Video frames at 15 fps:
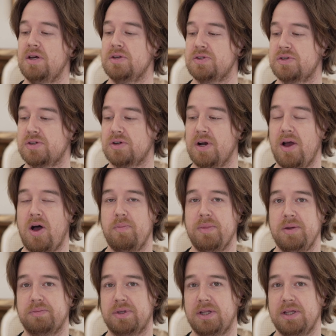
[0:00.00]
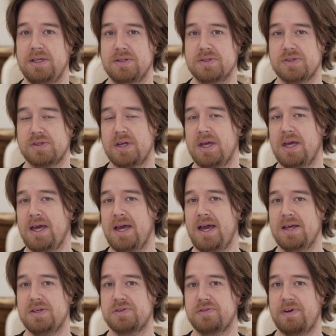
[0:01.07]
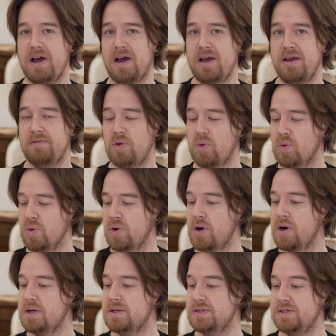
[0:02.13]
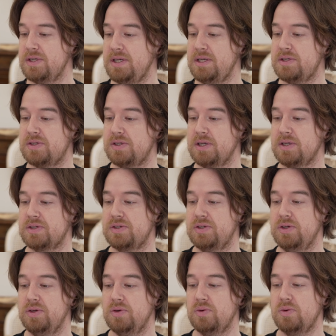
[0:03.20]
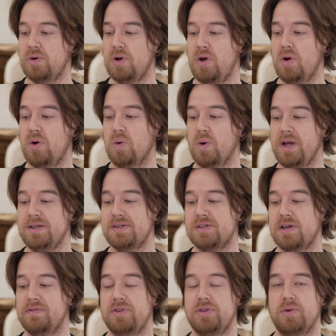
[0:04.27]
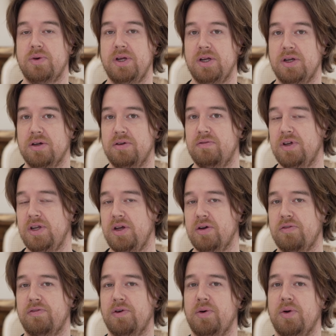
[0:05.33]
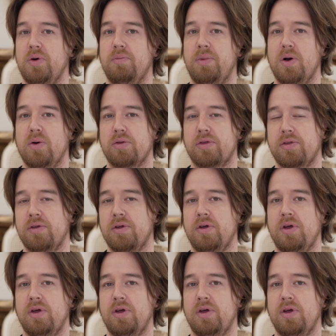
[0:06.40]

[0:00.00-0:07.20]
Sir, help me, please. S5 or Z6 II or A7 III, good video, photo, both.